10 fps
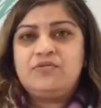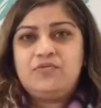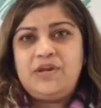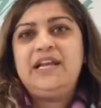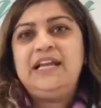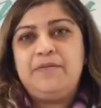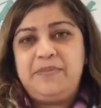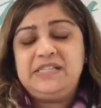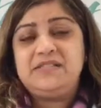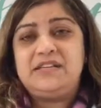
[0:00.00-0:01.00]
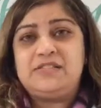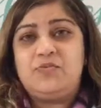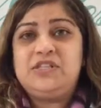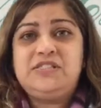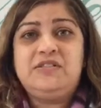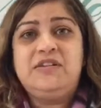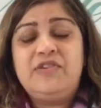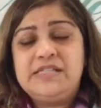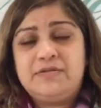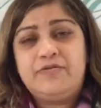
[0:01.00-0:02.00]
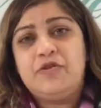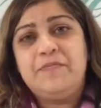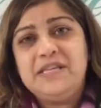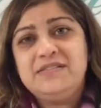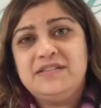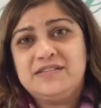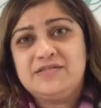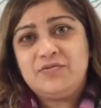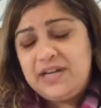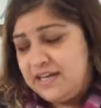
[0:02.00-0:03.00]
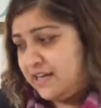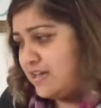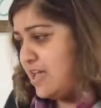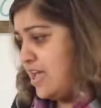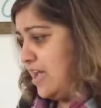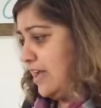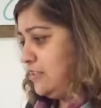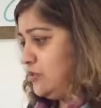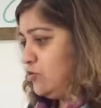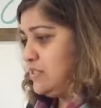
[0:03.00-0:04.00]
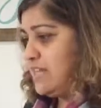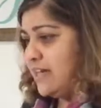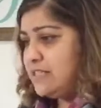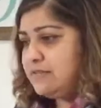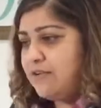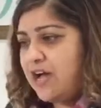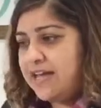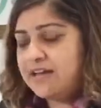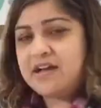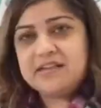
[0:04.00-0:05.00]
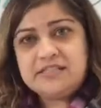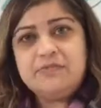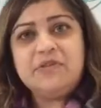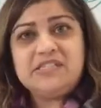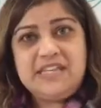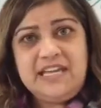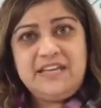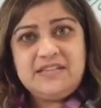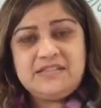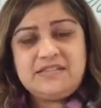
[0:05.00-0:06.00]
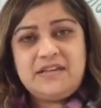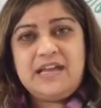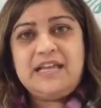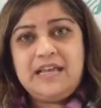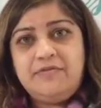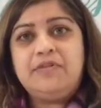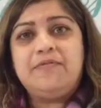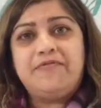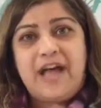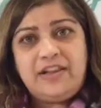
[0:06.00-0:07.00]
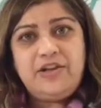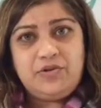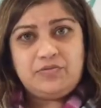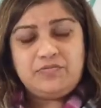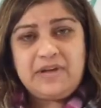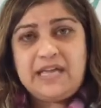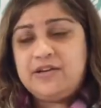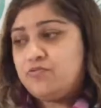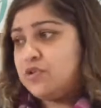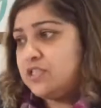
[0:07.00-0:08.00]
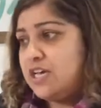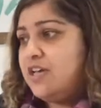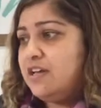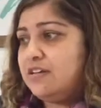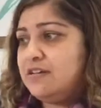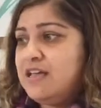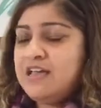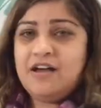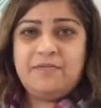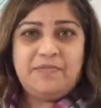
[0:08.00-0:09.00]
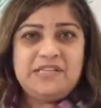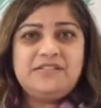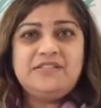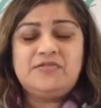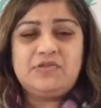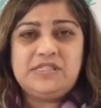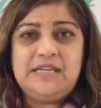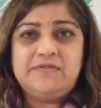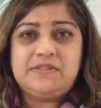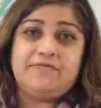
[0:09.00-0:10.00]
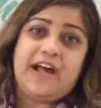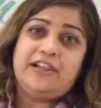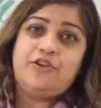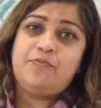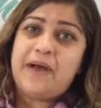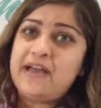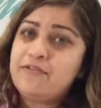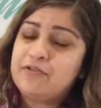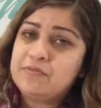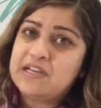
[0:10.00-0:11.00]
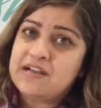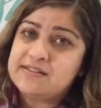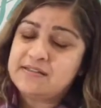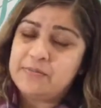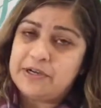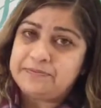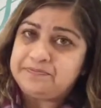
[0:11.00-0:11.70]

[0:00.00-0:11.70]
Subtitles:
really a business, what's the reason for a business? Really, it's to satisfy a customer's needs and give them value. And in return, a business receives the value back from the customer.